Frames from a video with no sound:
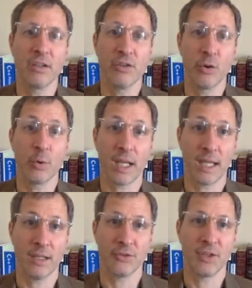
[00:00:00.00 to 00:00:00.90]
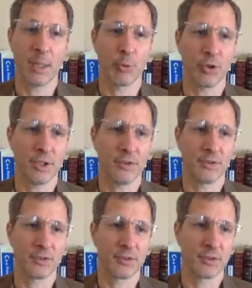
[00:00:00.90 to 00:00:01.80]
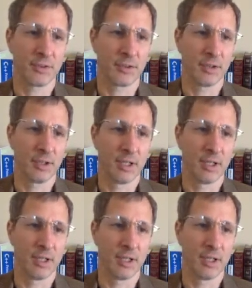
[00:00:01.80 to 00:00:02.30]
in node A's neighbor lists.